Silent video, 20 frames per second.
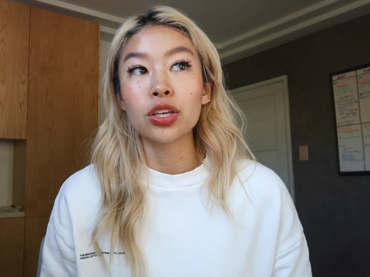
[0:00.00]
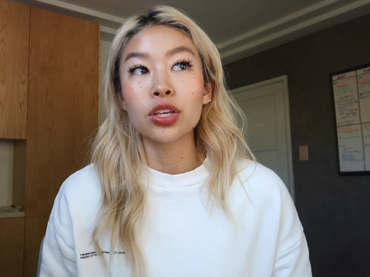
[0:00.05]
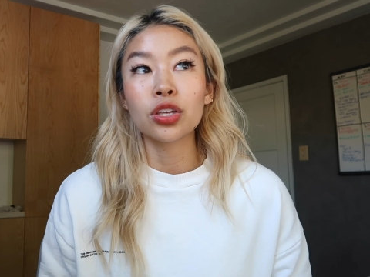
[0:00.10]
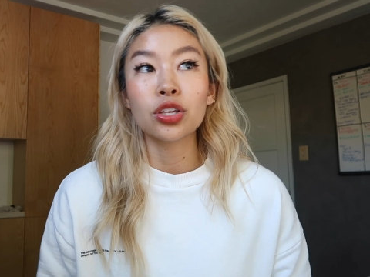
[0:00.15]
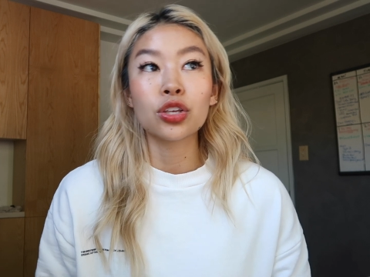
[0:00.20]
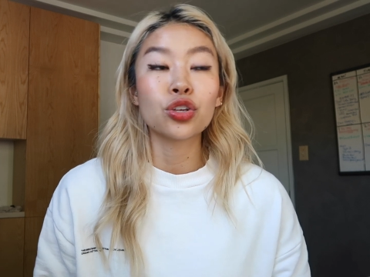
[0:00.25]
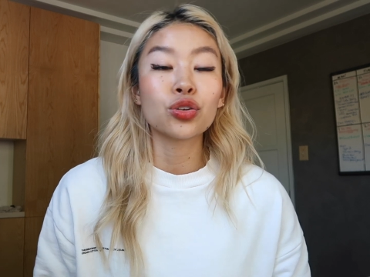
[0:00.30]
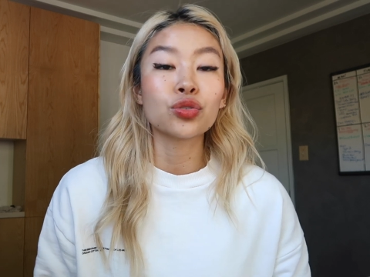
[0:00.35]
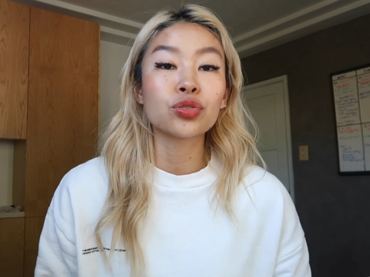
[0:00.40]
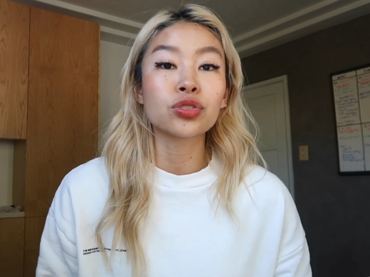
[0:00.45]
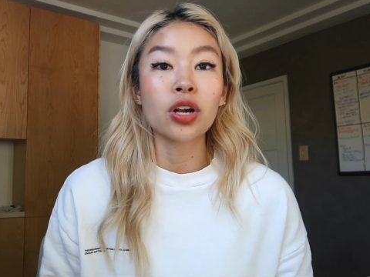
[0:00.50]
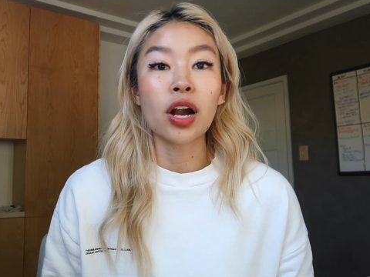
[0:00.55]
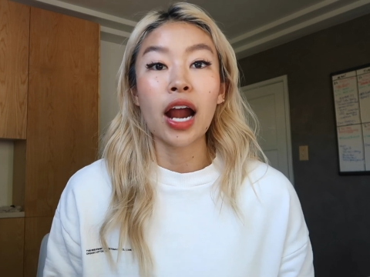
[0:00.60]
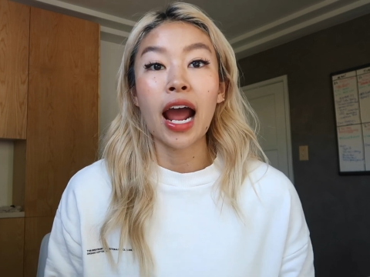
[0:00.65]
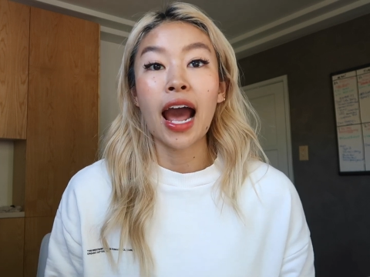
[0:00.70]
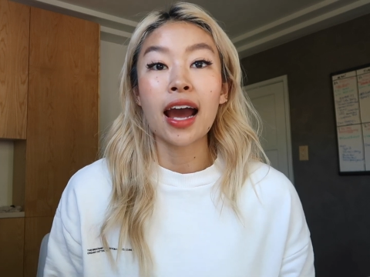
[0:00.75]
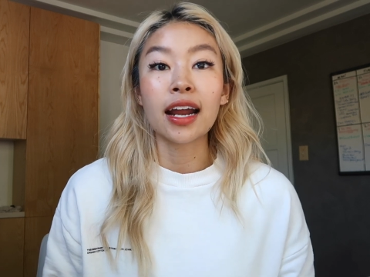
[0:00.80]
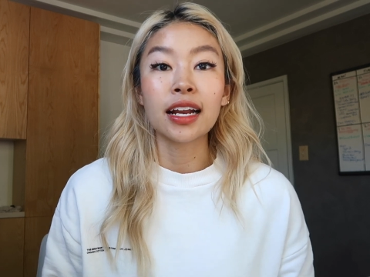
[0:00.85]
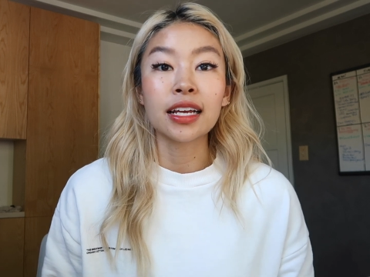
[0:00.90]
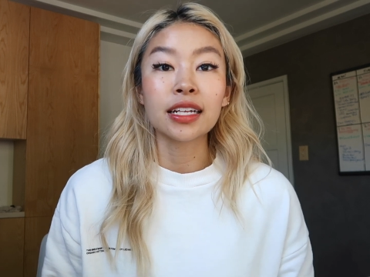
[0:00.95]
you start
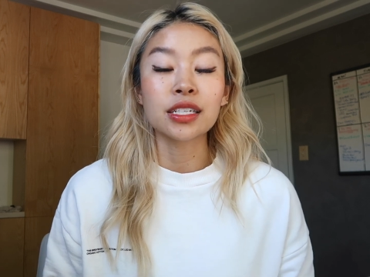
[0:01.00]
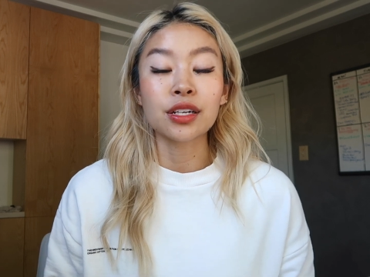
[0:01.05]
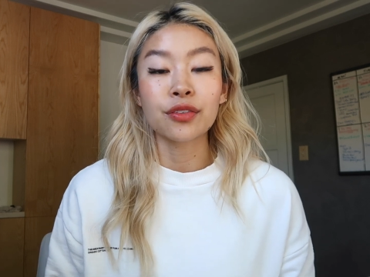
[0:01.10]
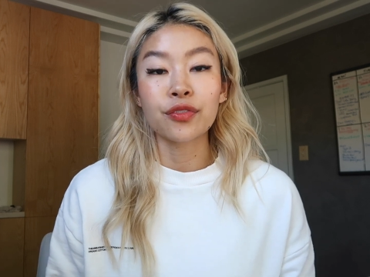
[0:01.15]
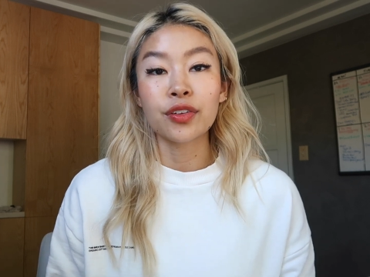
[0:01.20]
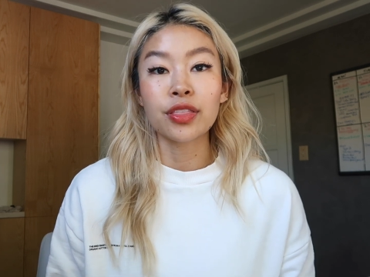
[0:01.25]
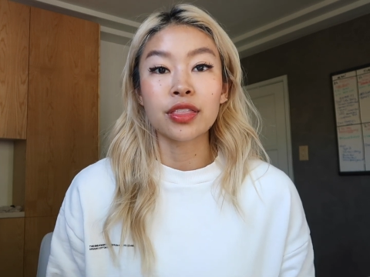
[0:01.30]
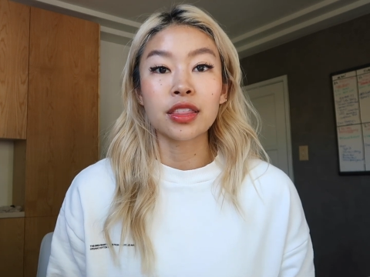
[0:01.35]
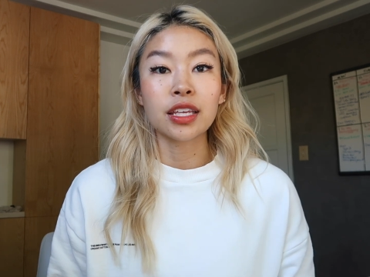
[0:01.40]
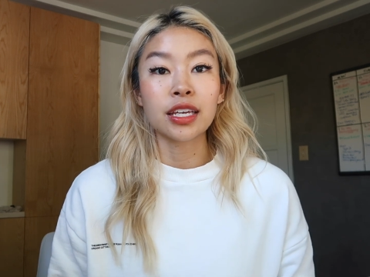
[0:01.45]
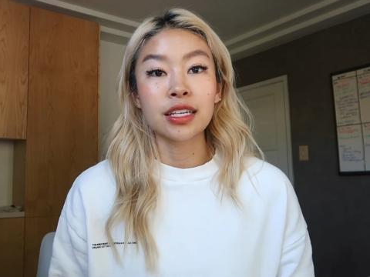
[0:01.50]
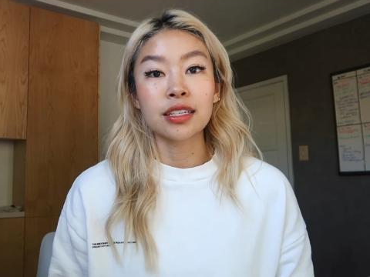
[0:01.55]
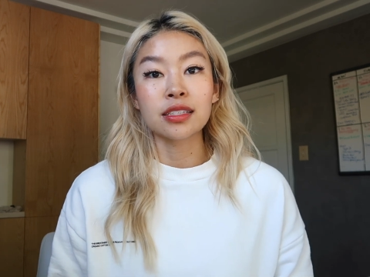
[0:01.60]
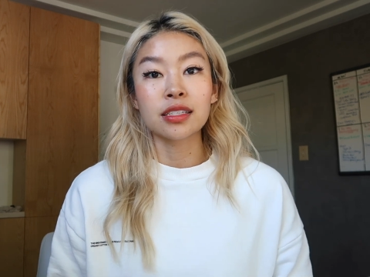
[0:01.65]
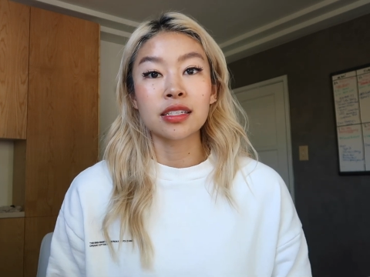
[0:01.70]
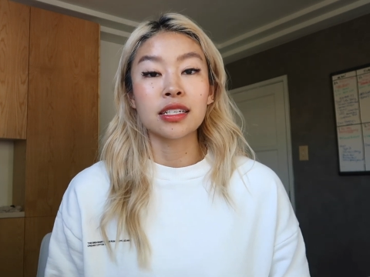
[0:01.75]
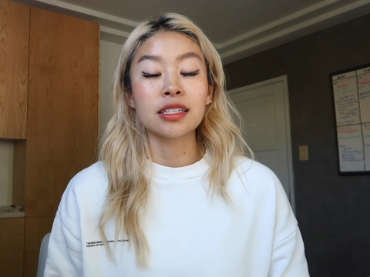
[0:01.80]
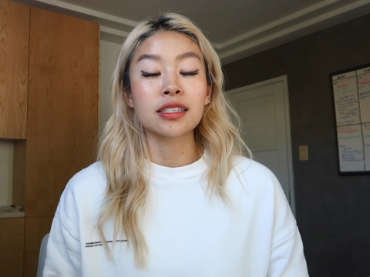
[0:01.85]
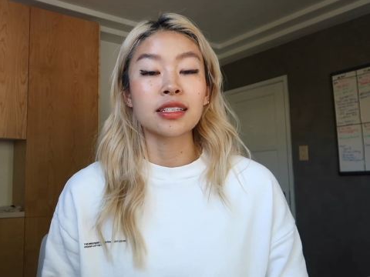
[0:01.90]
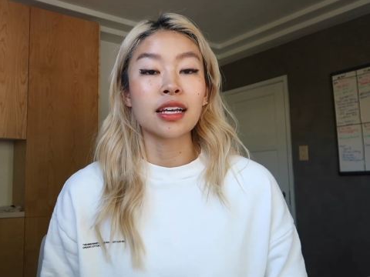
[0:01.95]
adding different things
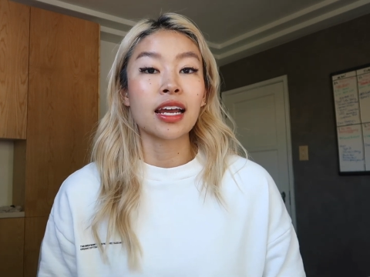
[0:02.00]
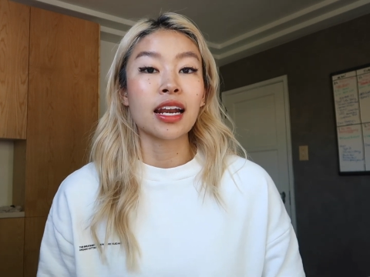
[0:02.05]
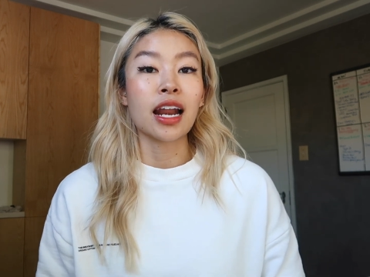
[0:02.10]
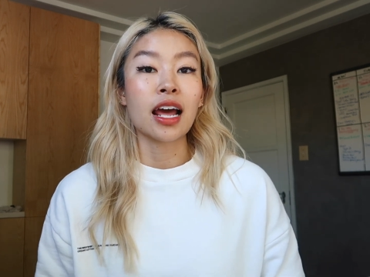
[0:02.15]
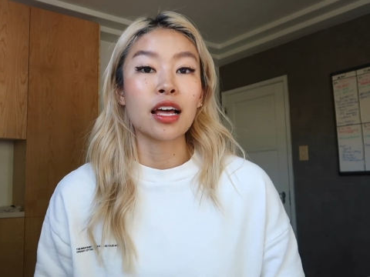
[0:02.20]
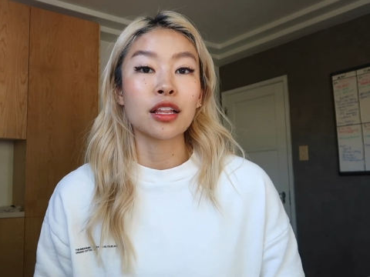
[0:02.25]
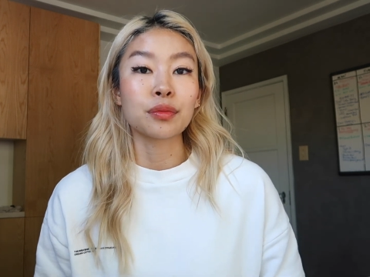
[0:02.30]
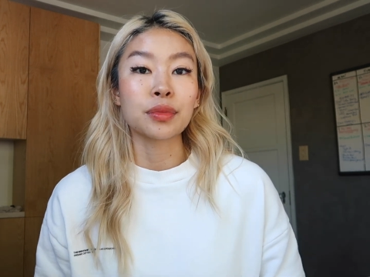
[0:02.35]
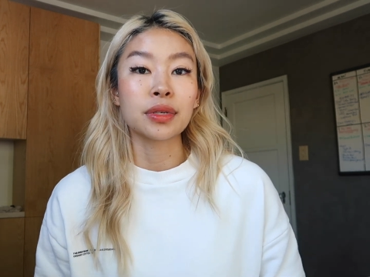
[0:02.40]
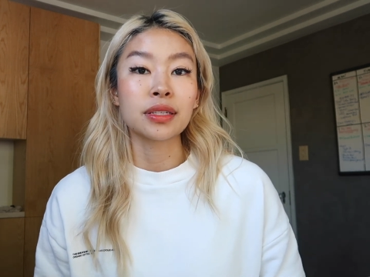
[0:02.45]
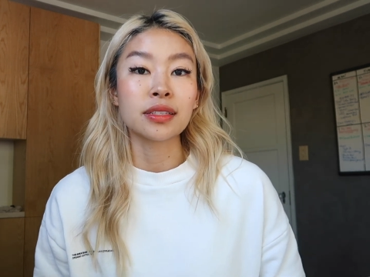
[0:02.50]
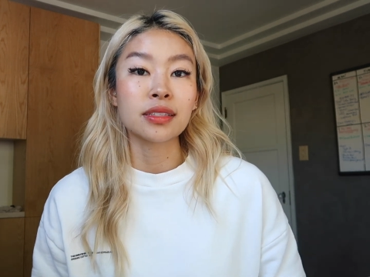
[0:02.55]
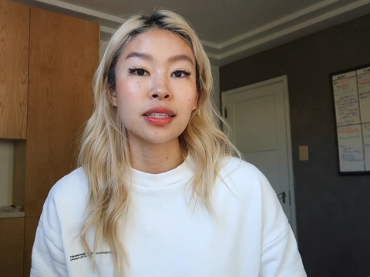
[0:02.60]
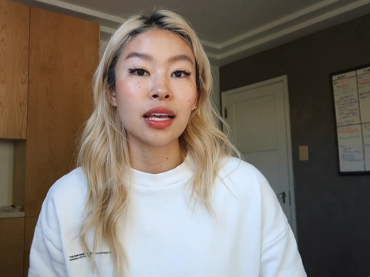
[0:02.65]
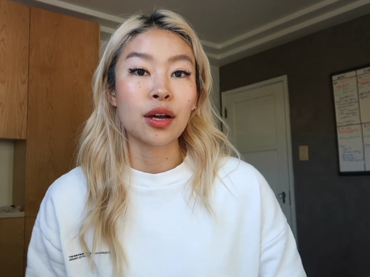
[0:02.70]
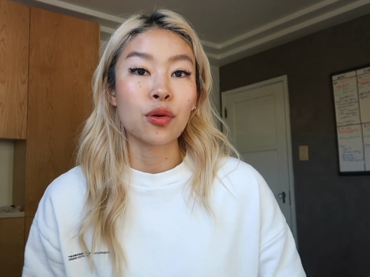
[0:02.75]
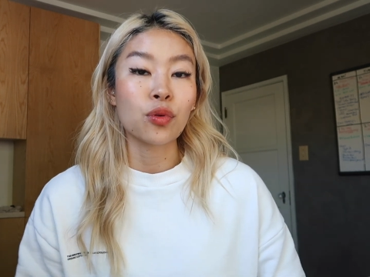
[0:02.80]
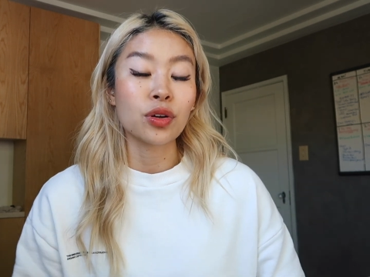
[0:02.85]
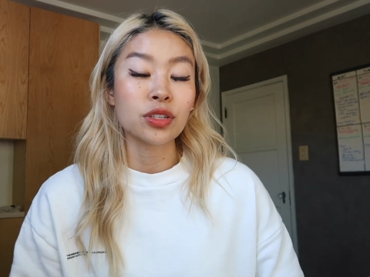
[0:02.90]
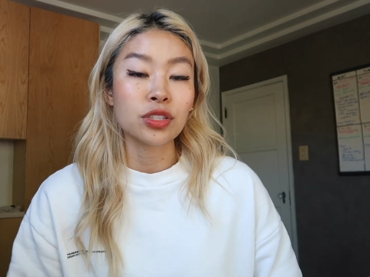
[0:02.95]
and design elements
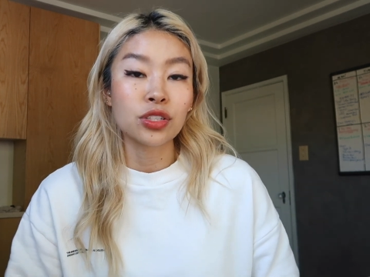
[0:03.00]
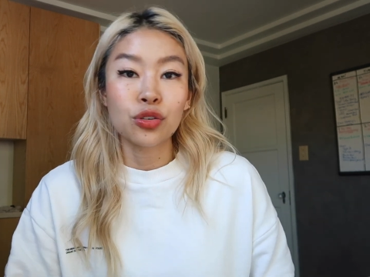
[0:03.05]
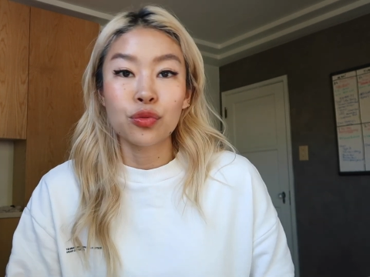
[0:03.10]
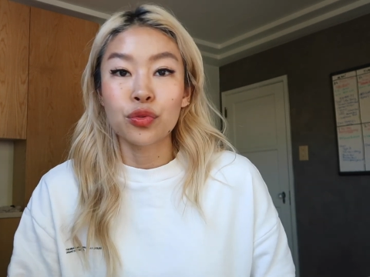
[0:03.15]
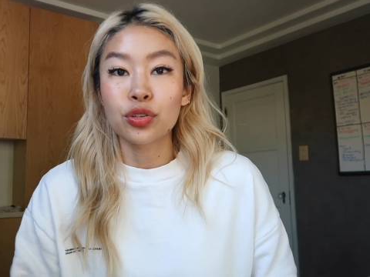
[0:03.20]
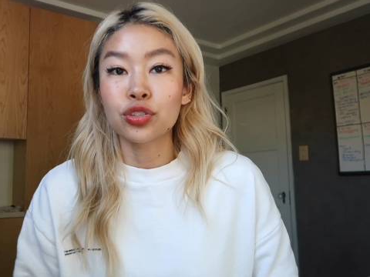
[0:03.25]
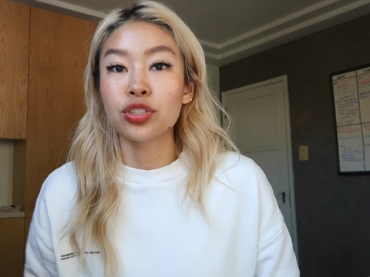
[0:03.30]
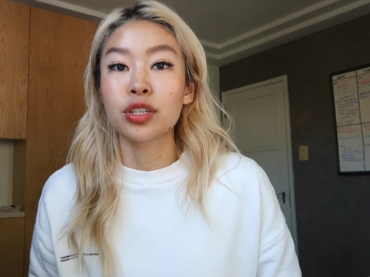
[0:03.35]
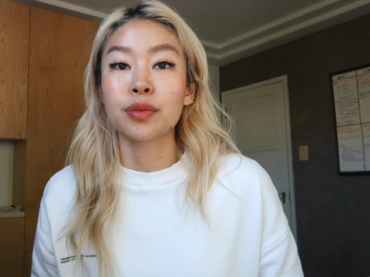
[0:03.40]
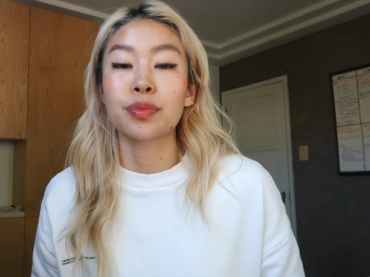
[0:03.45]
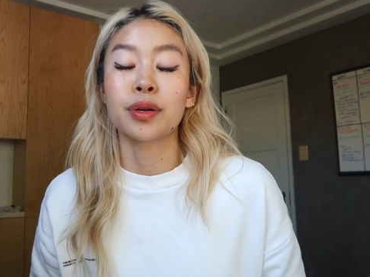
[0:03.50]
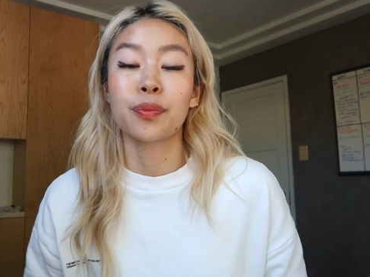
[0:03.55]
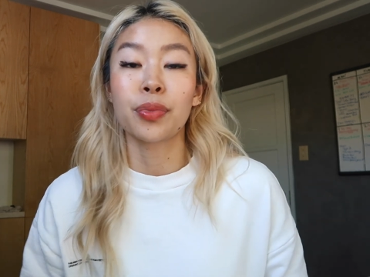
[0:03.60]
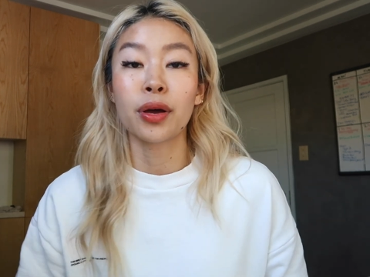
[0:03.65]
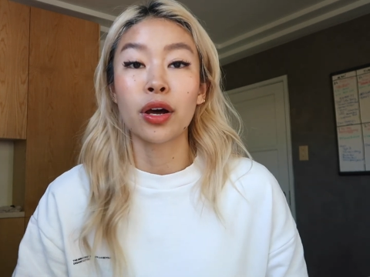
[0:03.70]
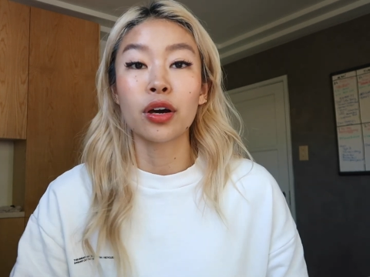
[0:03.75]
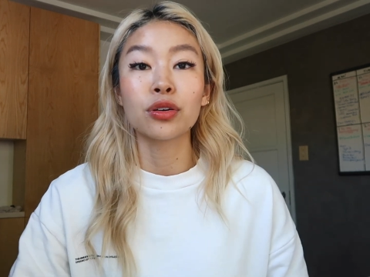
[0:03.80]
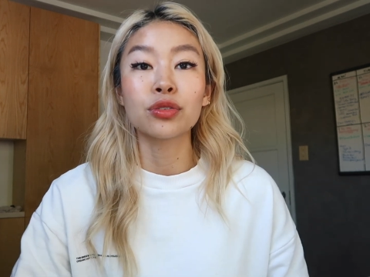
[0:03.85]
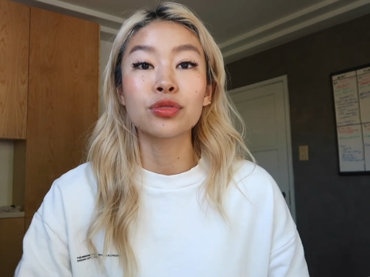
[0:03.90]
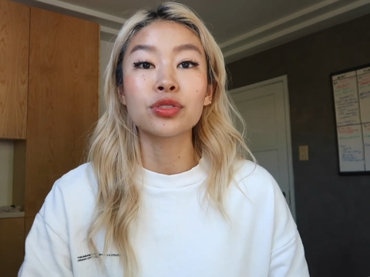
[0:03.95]
that wasn't originally
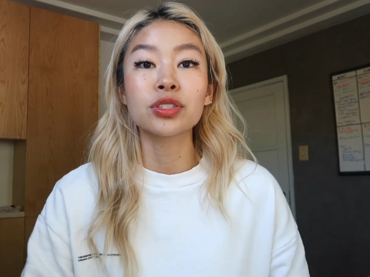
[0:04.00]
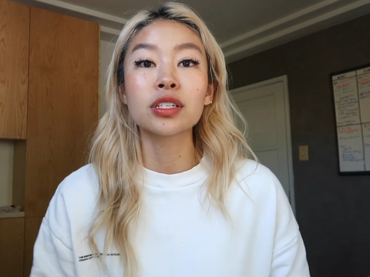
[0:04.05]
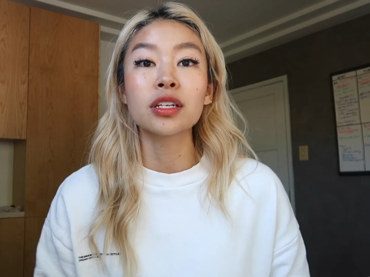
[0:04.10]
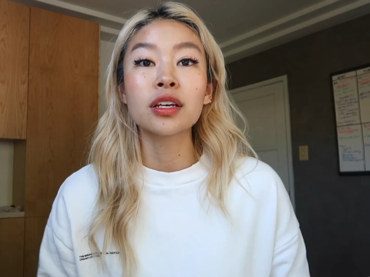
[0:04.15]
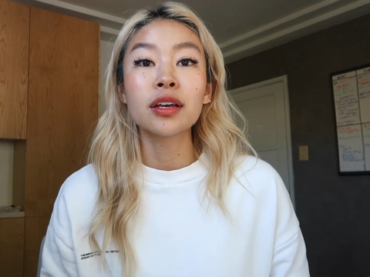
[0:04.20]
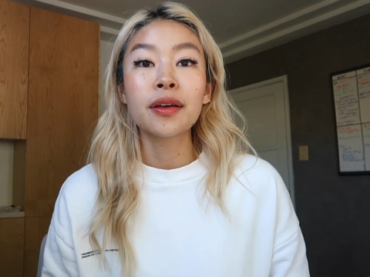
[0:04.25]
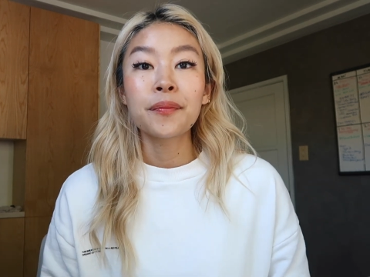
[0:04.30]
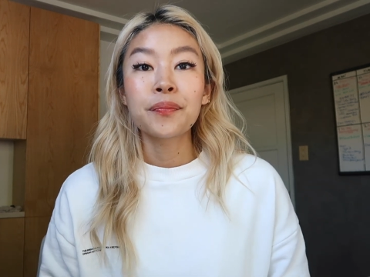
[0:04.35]
proposed,